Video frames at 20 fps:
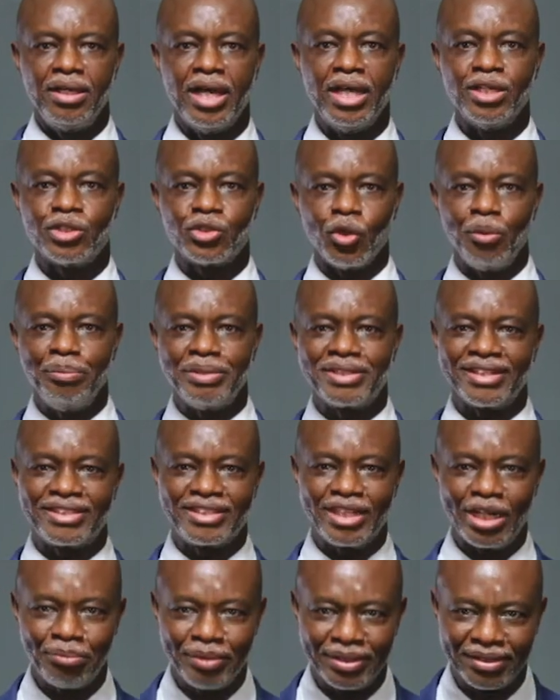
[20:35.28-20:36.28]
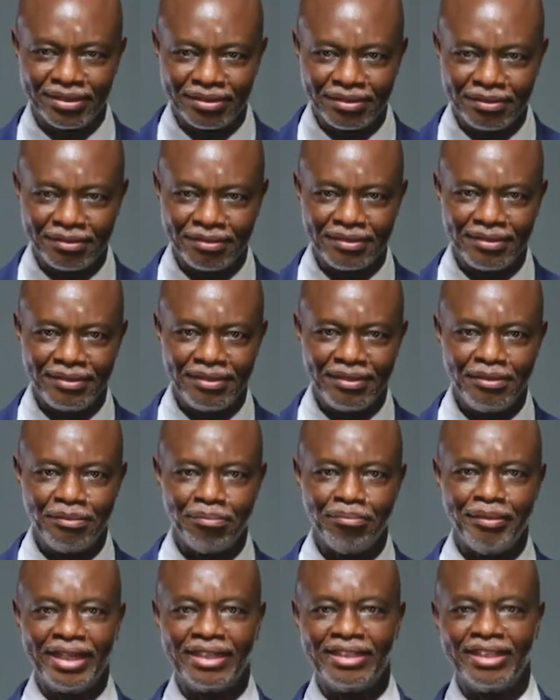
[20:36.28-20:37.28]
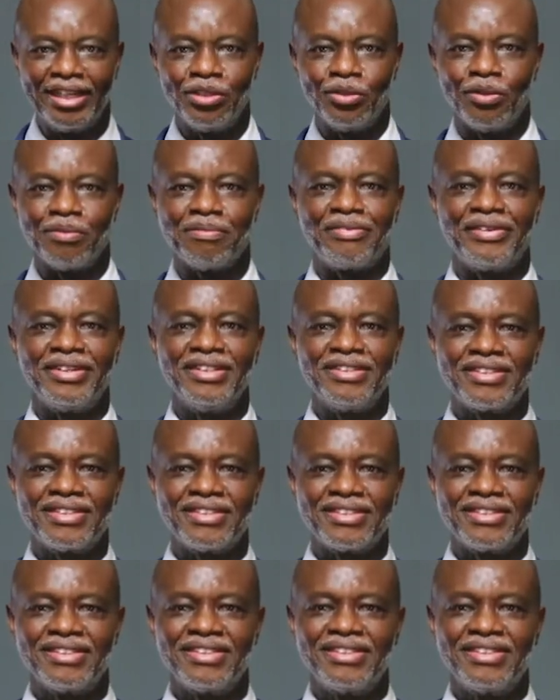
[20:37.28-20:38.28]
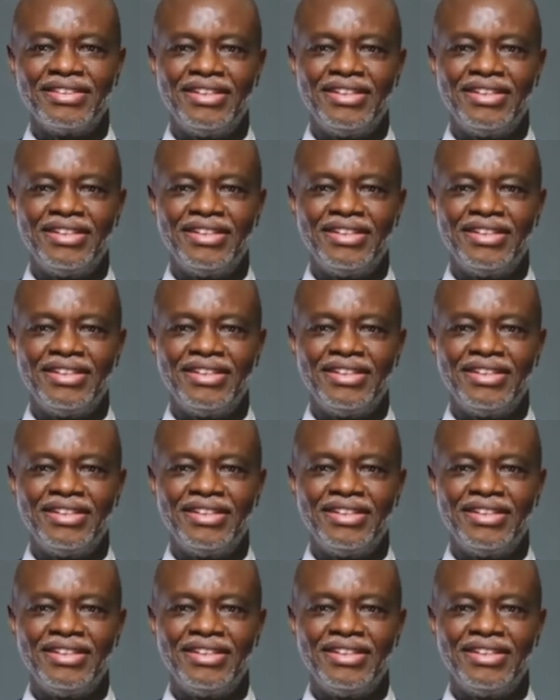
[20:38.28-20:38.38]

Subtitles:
And so, Mr. Chairman, my dear young friends,